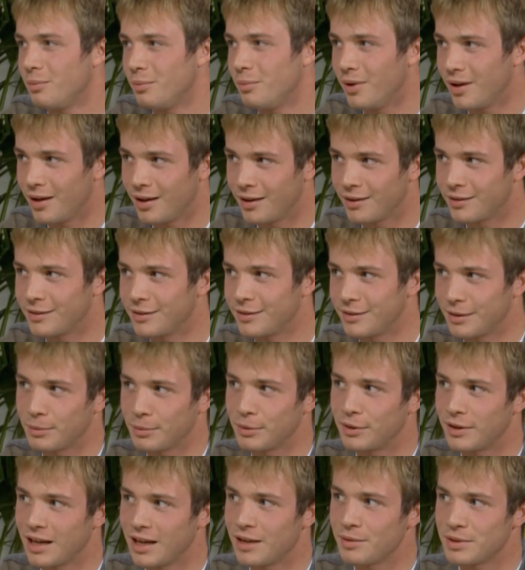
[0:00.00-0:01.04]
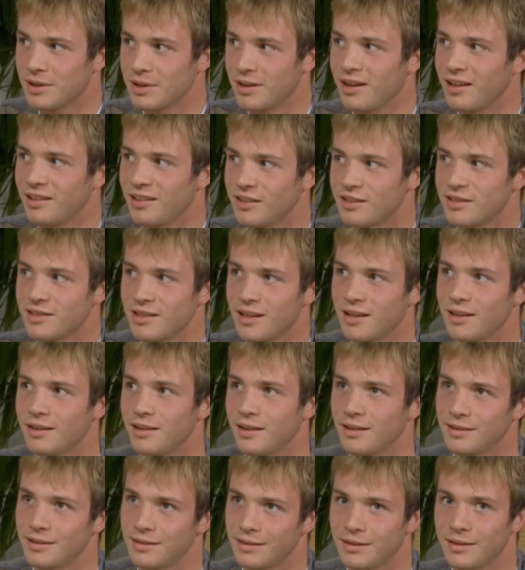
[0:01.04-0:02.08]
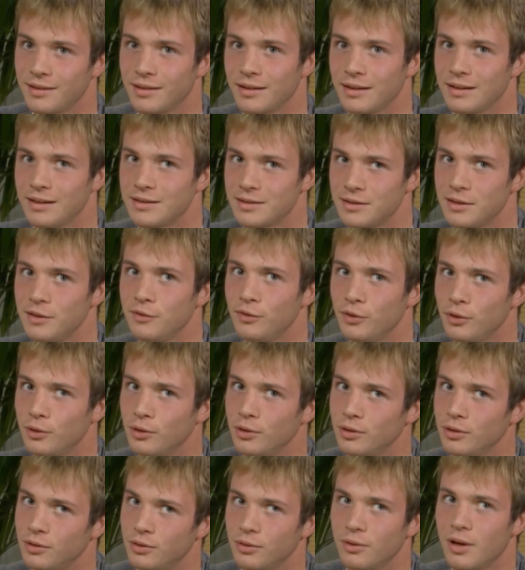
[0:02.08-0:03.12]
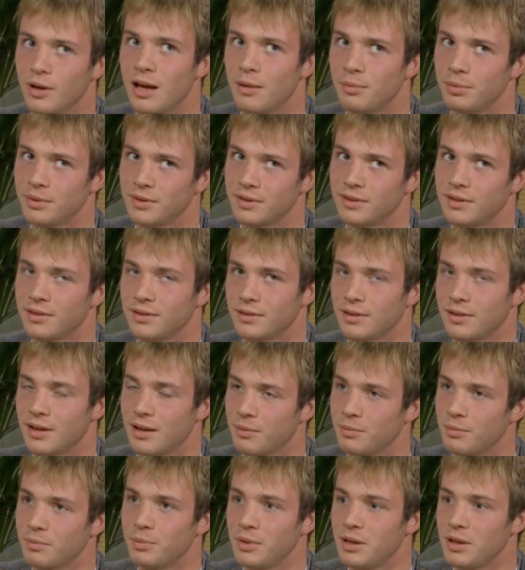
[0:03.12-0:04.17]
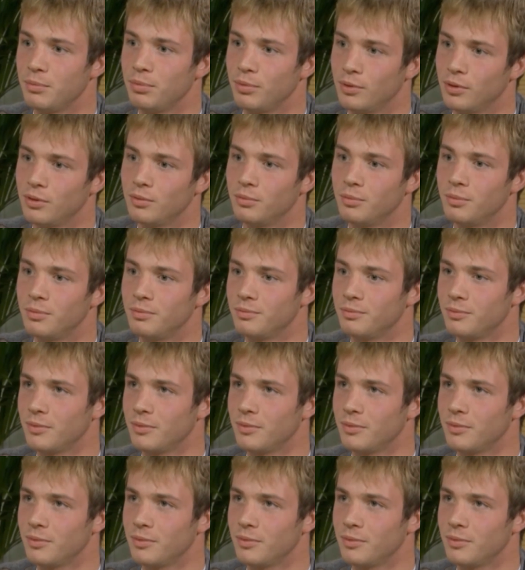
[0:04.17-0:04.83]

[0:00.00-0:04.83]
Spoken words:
But sometimes I understand that it's difficult to help some people.